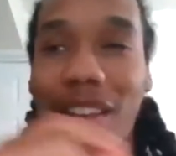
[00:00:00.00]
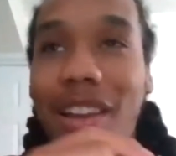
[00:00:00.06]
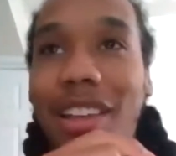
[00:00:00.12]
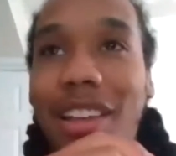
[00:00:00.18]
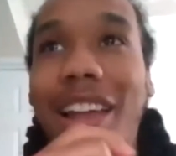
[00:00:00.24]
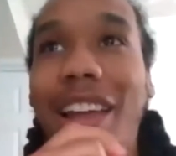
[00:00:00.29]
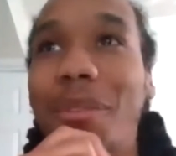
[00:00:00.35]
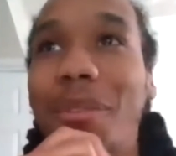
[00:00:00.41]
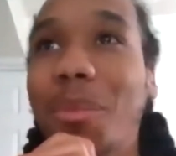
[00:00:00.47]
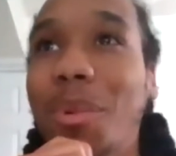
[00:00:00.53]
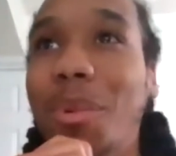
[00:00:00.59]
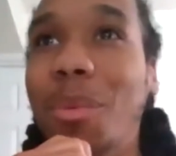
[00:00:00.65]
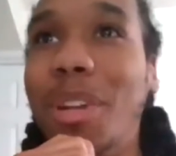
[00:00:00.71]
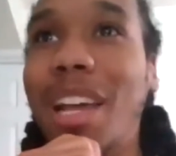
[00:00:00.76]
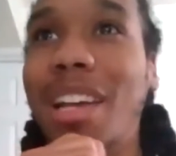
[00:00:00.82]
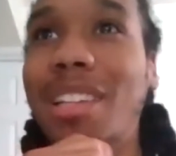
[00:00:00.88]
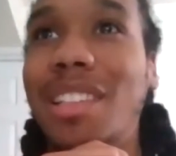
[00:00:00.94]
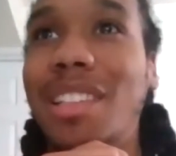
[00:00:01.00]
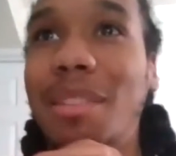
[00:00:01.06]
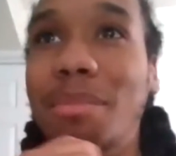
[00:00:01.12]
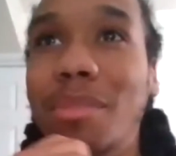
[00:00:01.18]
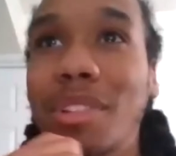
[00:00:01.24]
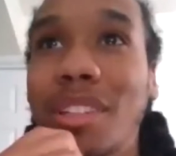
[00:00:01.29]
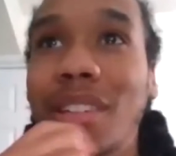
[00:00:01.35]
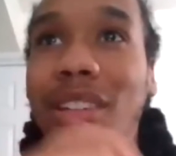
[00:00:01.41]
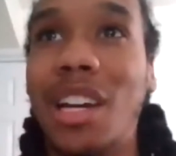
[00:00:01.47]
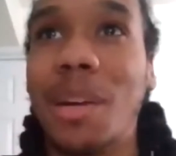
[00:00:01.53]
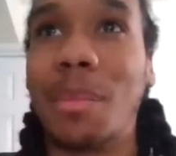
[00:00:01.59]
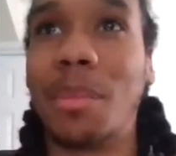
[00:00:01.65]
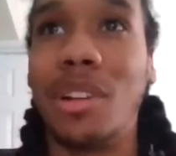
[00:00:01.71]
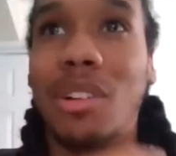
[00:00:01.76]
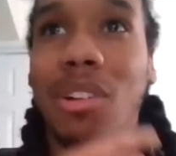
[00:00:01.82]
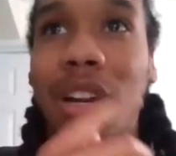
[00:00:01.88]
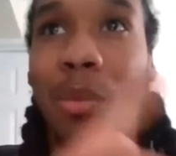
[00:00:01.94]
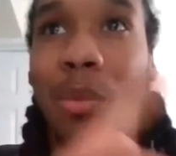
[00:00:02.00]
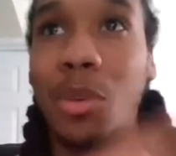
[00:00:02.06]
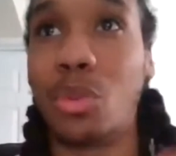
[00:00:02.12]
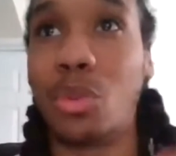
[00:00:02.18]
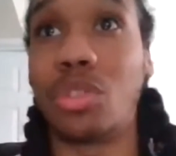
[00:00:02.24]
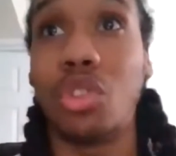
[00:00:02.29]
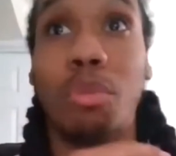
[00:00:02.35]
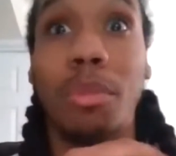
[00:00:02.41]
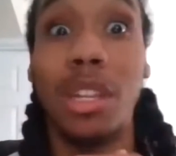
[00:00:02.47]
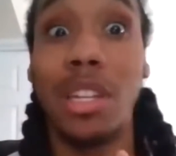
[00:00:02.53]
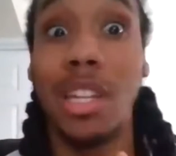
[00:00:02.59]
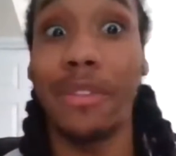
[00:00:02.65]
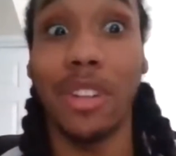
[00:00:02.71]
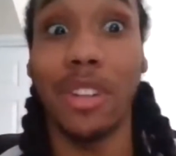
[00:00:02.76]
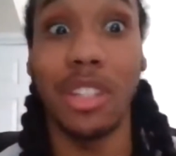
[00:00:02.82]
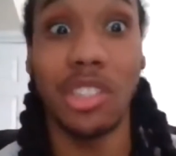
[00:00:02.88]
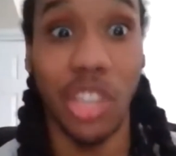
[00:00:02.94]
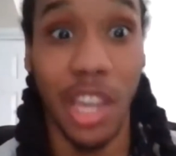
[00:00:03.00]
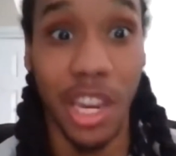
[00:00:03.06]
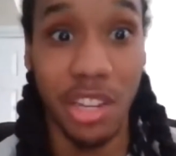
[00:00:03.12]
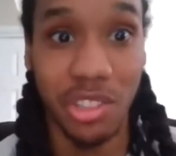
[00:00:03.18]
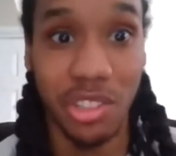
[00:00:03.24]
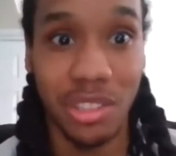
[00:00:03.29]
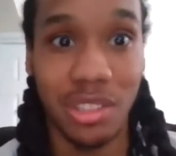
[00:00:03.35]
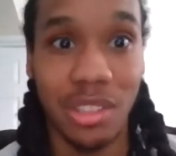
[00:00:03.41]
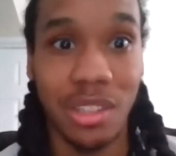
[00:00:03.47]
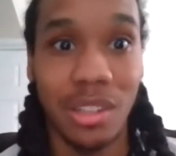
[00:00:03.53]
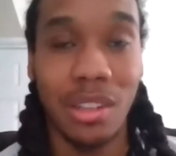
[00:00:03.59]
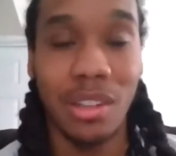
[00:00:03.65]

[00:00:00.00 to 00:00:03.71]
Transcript: Like, when I say the Couple Up card game went through so many different changes,